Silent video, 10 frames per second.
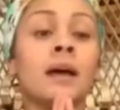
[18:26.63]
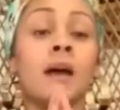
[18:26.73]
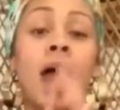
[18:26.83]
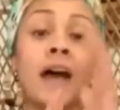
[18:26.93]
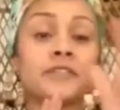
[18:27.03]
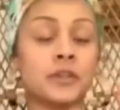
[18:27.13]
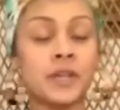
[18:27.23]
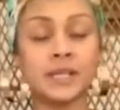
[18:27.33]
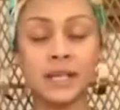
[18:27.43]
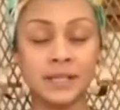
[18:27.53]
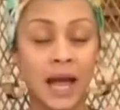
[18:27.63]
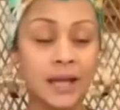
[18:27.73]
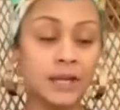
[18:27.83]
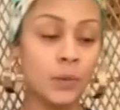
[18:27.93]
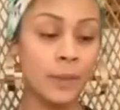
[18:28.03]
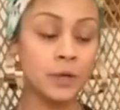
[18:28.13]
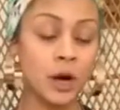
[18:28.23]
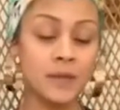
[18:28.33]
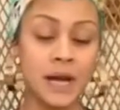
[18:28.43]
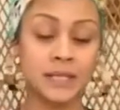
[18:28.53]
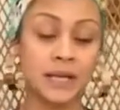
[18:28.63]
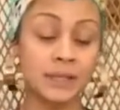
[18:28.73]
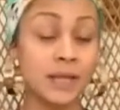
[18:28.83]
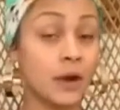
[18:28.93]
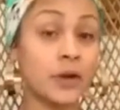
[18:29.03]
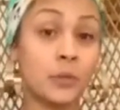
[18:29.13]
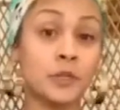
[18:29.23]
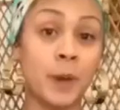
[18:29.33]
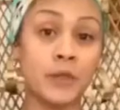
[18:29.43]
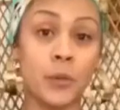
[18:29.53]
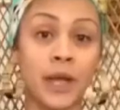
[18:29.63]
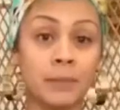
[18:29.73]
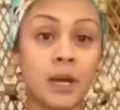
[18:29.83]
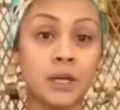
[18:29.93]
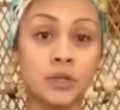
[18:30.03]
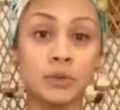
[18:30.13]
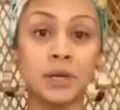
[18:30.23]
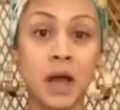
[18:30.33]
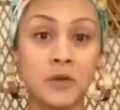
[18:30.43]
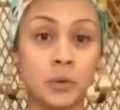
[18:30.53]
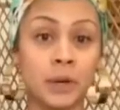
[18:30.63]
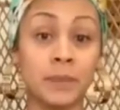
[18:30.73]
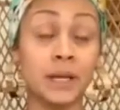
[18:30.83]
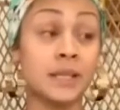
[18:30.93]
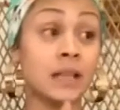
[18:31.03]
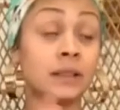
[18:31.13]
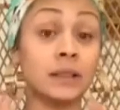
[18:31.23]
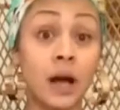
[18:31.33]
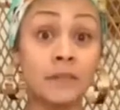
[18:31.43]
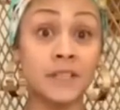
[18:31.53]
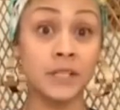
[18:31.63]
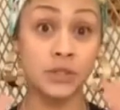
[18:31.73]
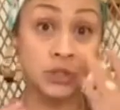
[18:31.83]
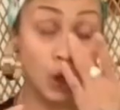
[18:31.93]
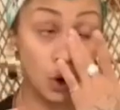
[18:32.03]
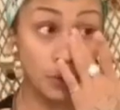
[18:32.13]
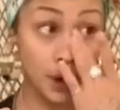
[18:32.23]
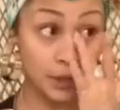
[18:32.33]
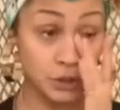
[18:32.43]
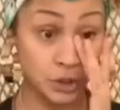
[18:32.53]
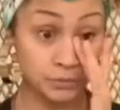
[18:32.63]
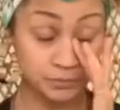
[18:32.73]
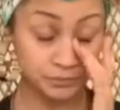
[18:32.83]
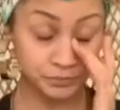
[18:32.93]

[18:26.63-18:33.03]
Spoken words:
after this anxiety webinar that I did on Saturday, which by the way, I'm going to do another one because I loved it so much,